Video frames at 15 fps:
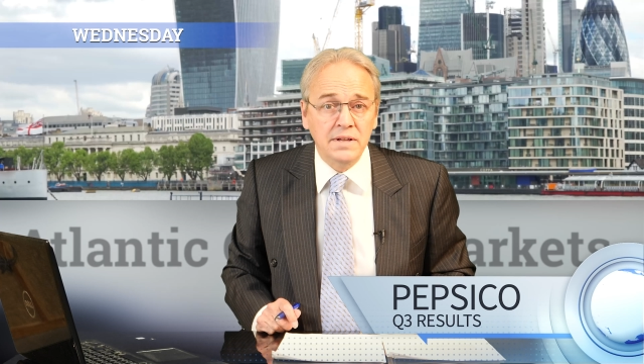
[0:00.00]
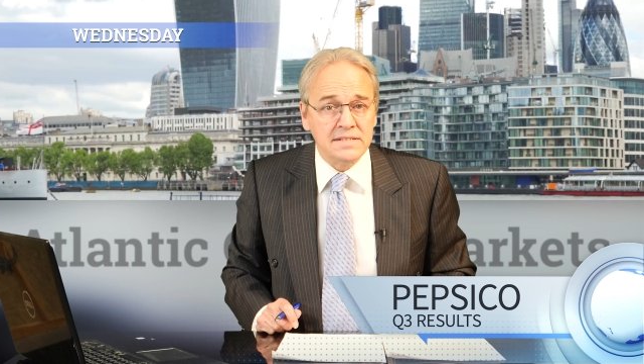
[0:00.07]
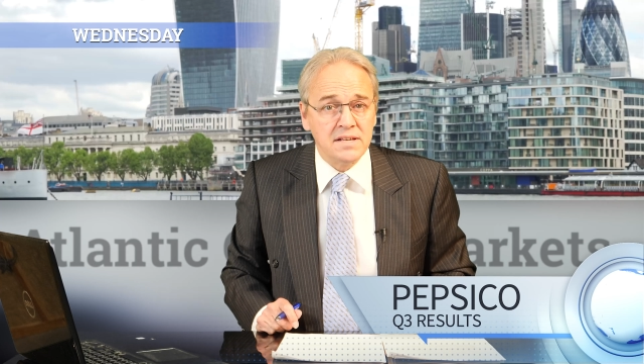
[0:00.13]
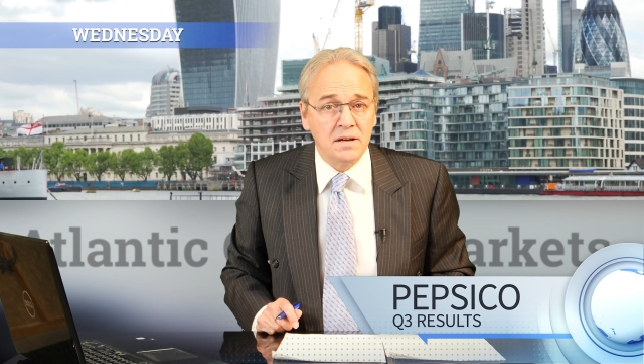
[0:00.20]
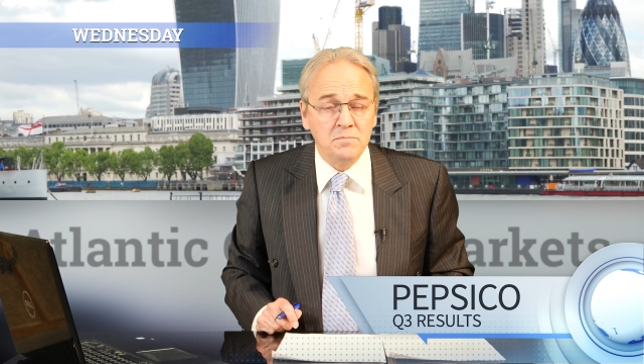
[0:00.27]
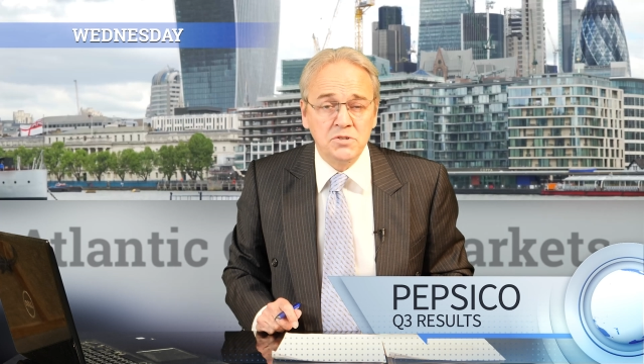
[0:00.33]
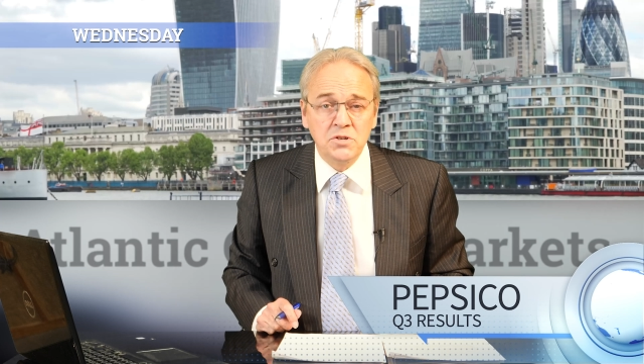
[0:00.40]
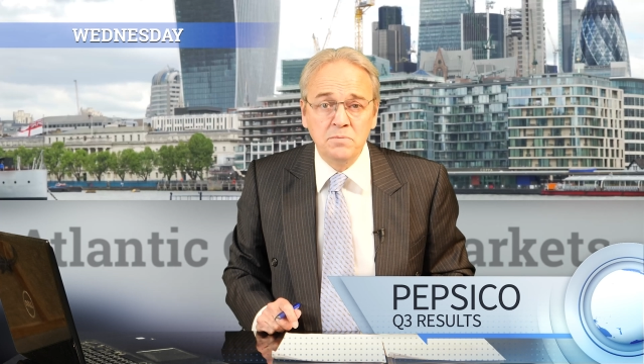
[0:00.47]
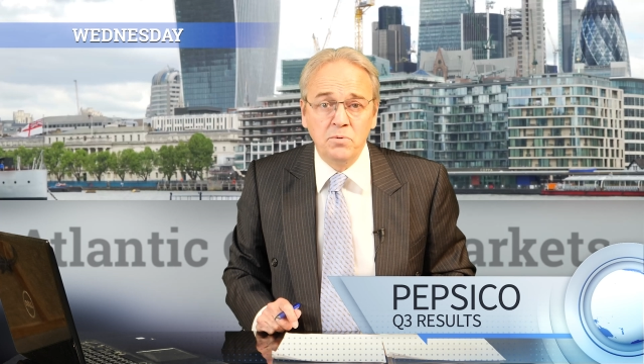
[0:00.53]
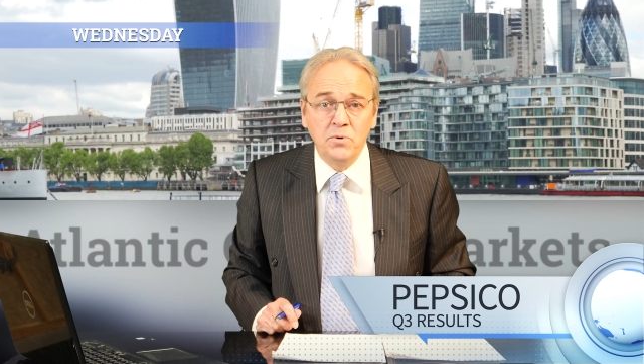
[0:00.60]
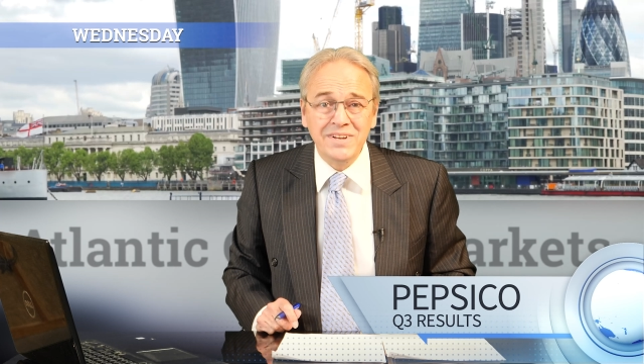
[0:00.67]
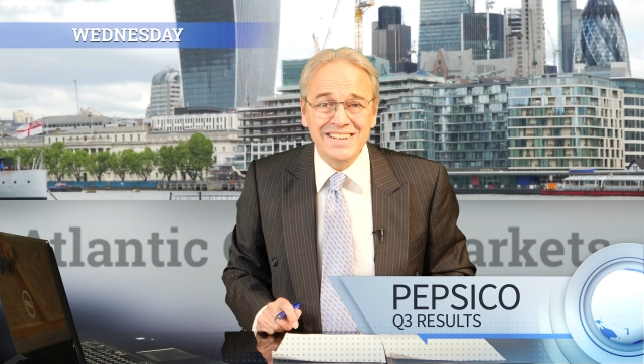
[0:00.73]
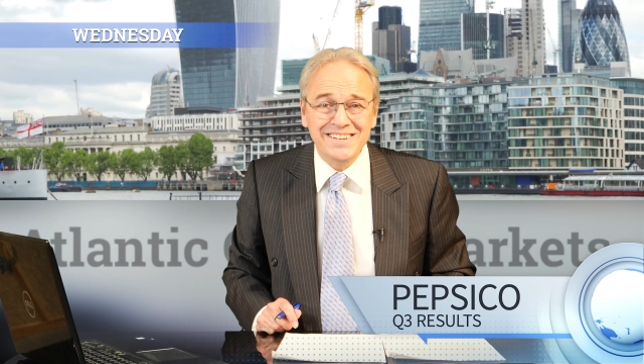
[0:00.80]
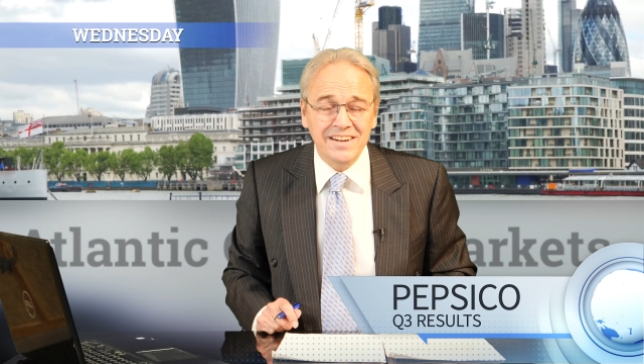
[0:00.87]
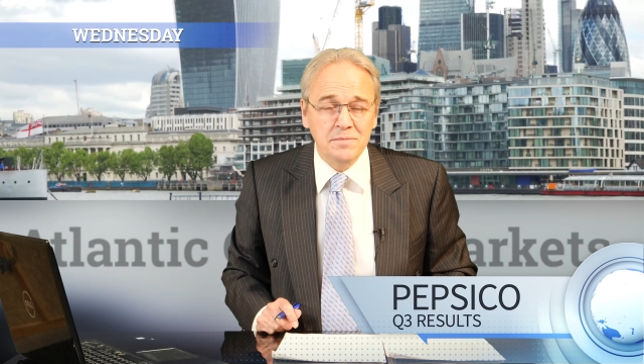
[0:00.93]
that's up
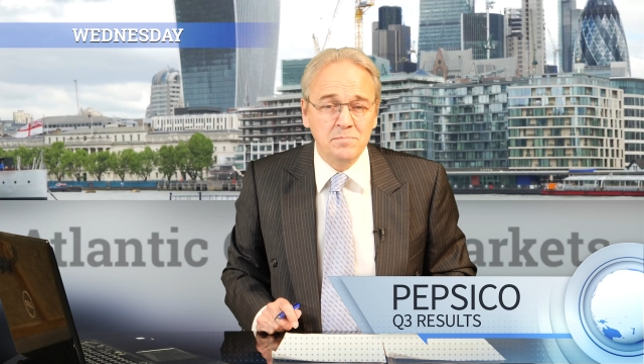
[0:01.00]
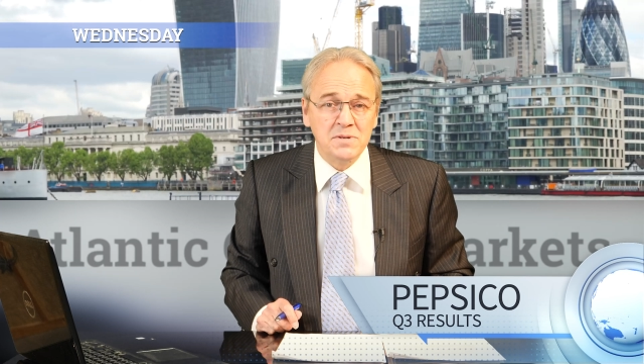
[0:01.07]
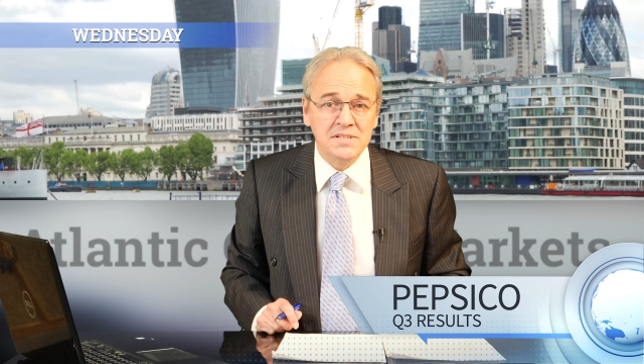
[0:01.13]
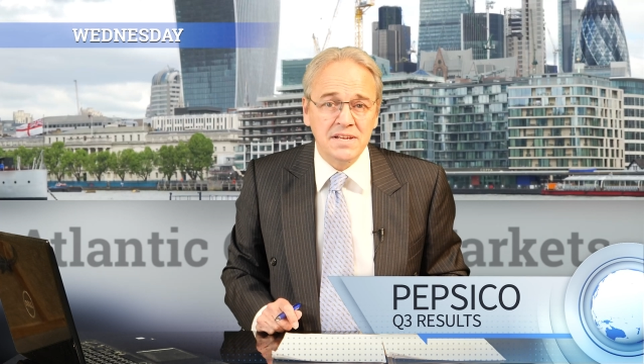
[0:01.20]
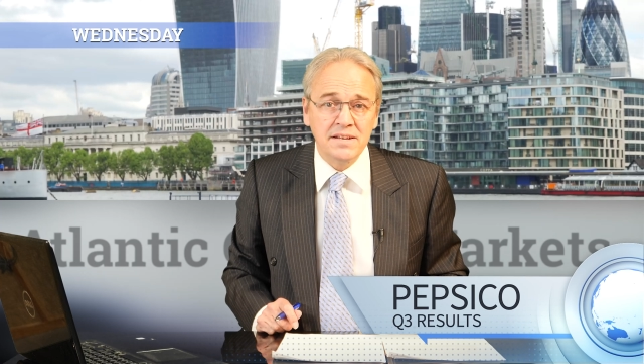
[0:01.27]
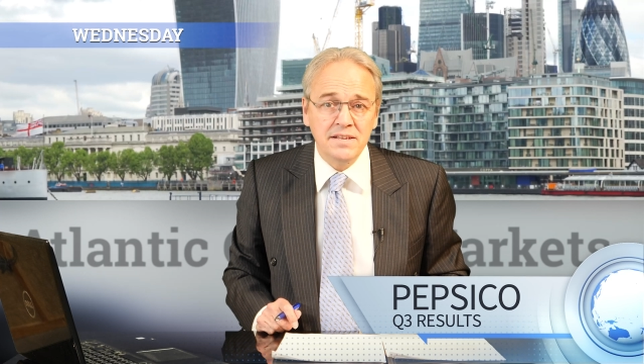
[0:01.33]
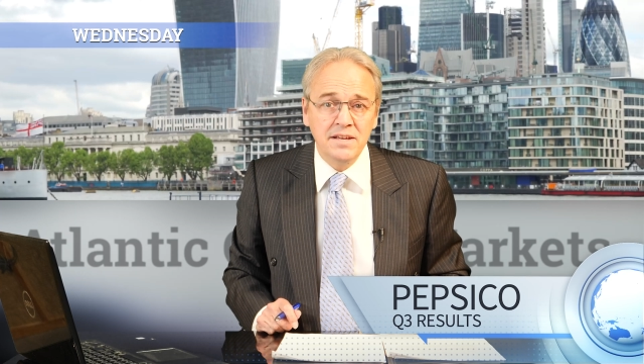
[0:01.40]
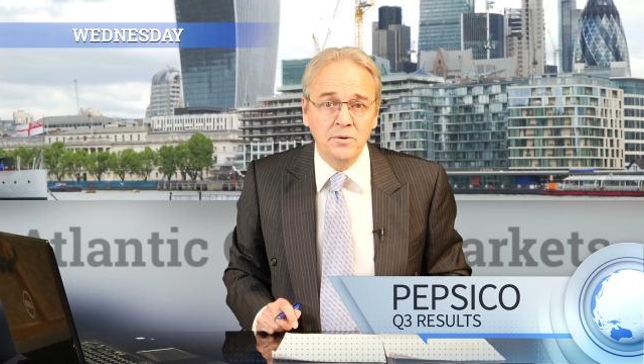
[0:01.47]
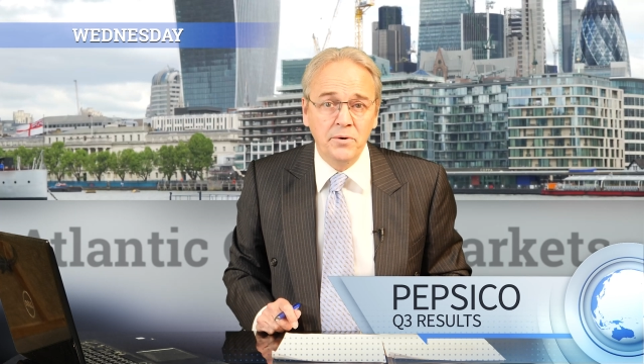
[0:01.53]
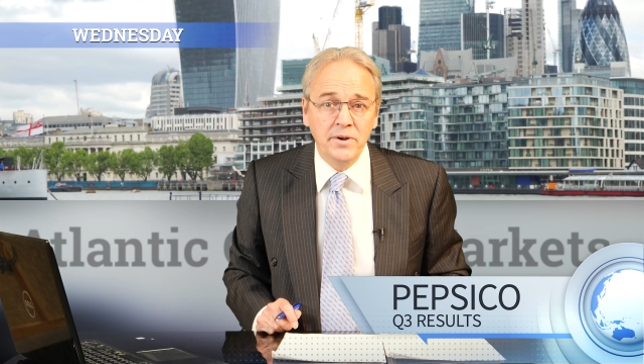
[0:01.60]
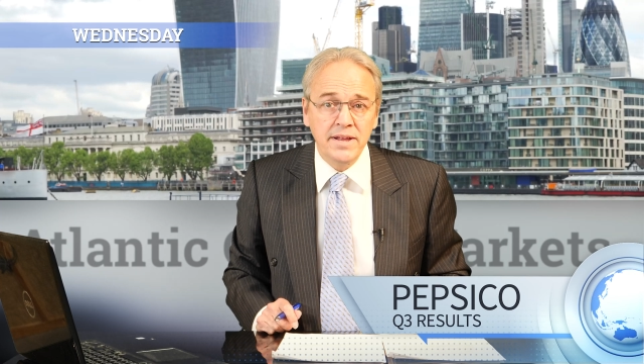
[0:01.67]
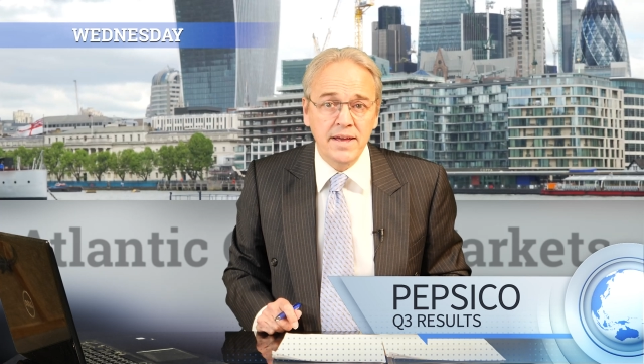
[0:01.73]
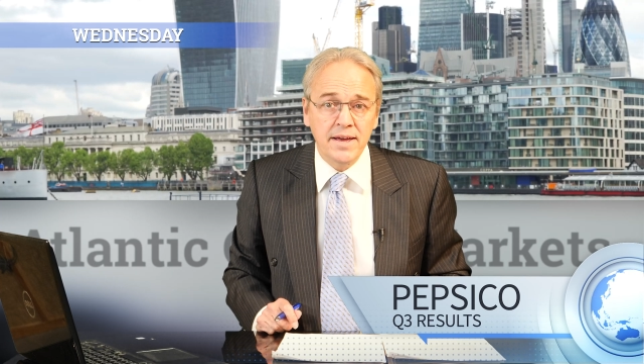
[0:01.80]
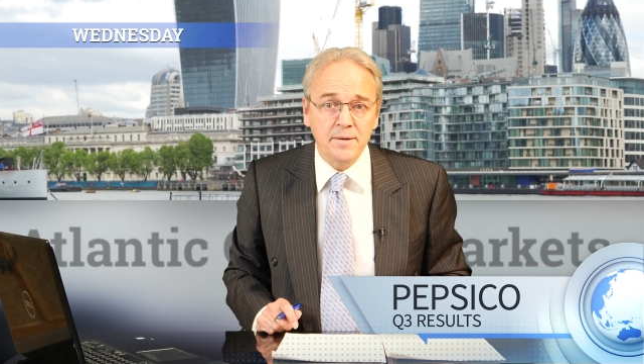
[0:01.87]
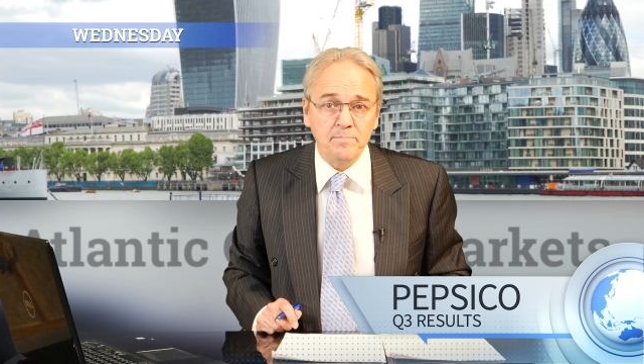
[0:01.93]
2.9% year
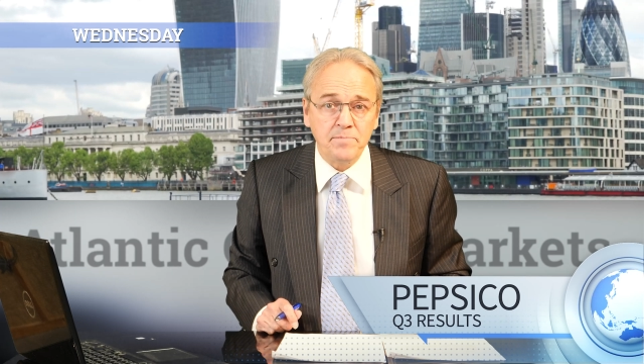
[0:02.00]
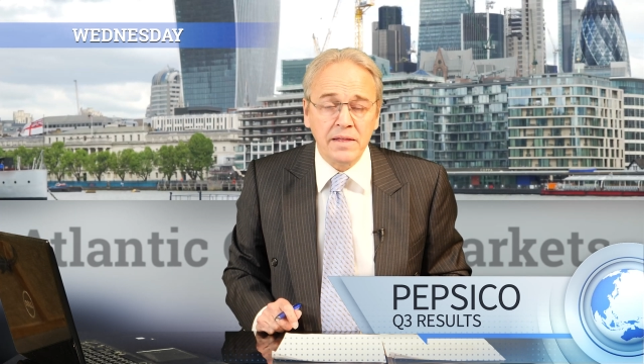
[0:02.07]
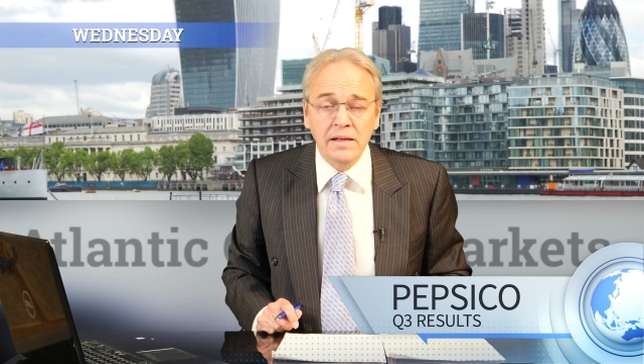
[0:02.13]
on year.